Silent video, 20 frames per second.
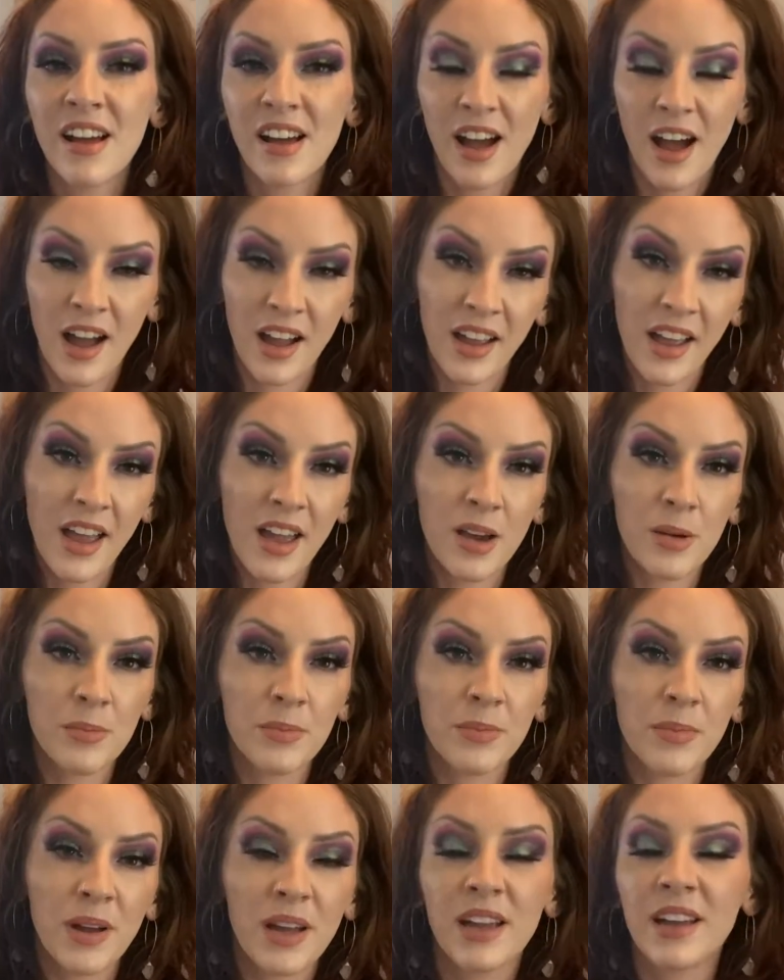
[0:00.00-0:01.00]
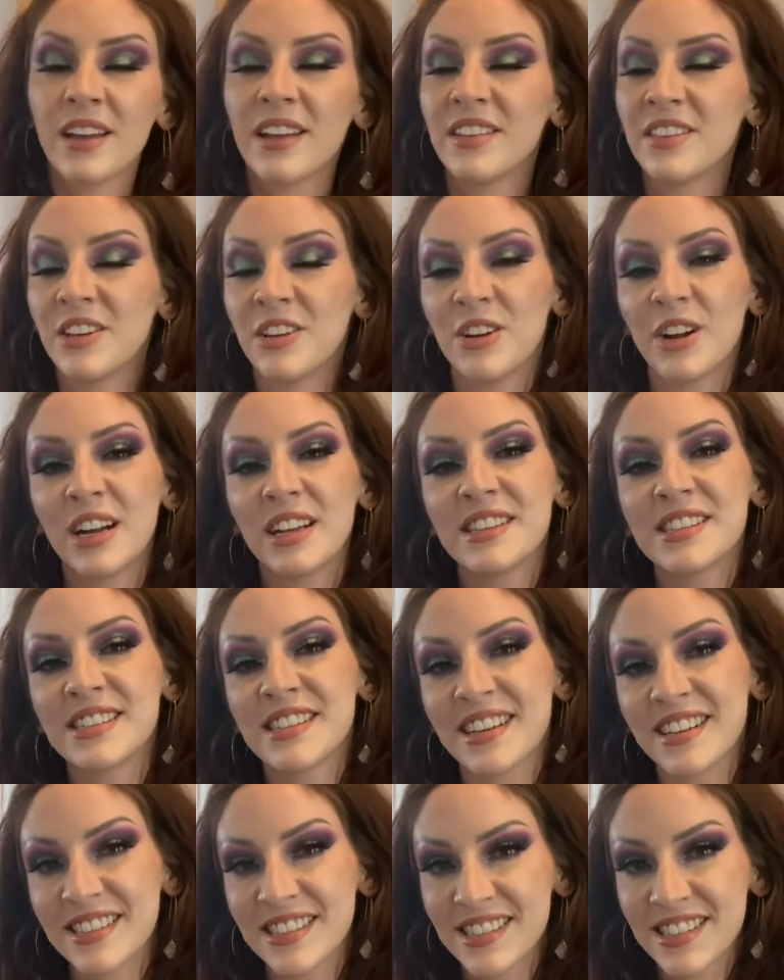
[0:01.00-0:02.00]
I am in the United
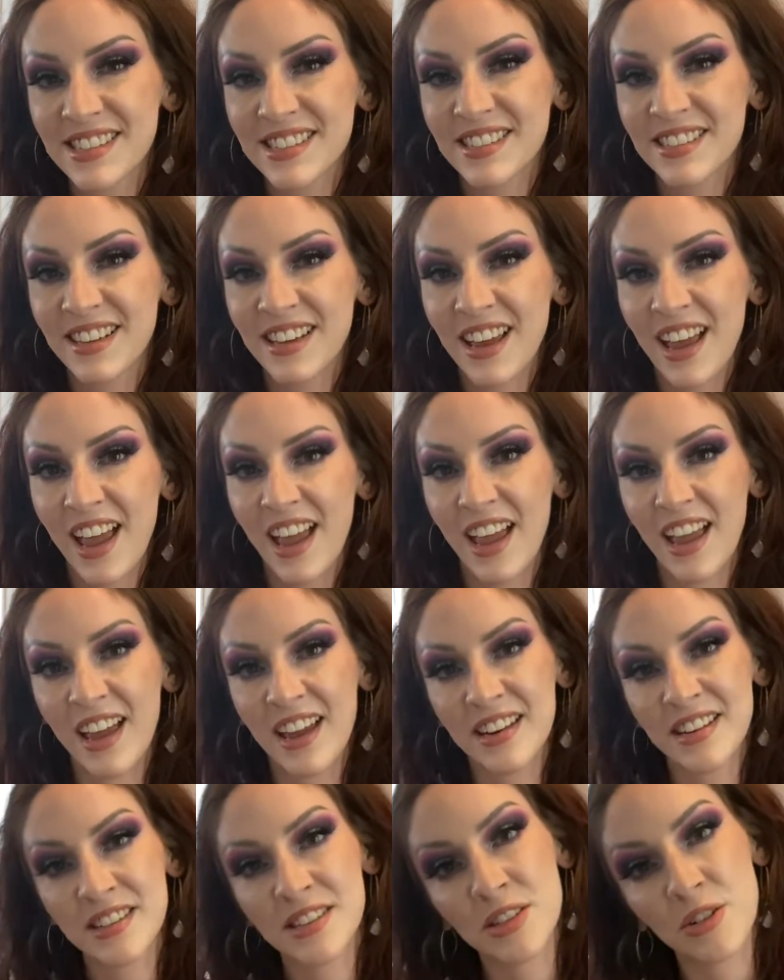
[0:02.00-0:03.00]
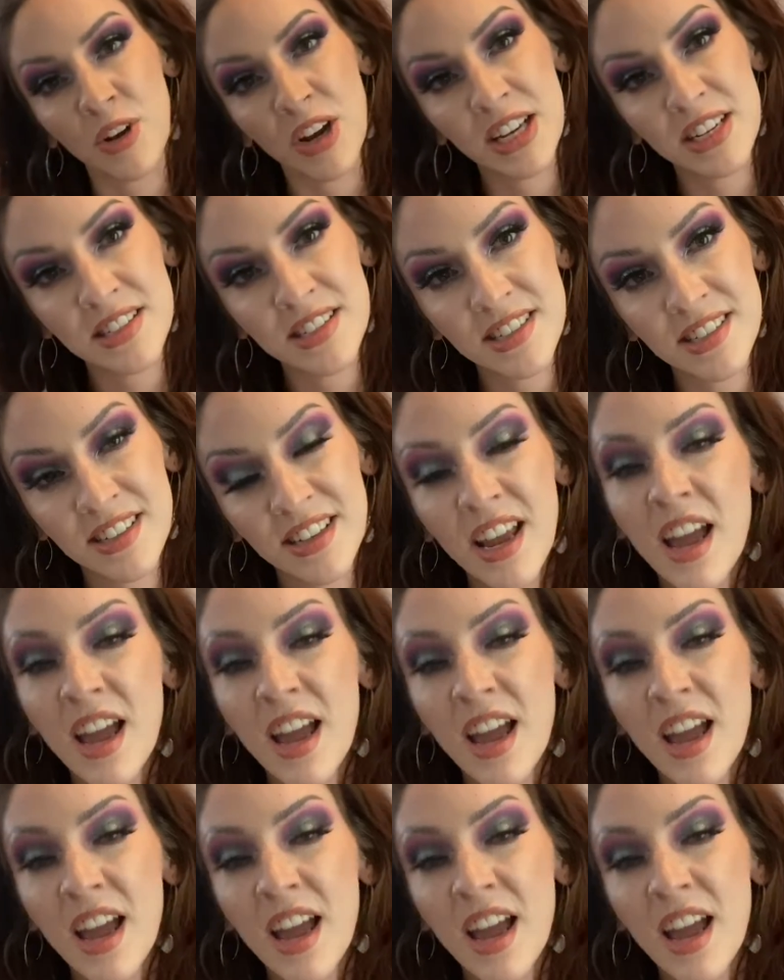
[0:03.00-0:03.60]
States, and it's great.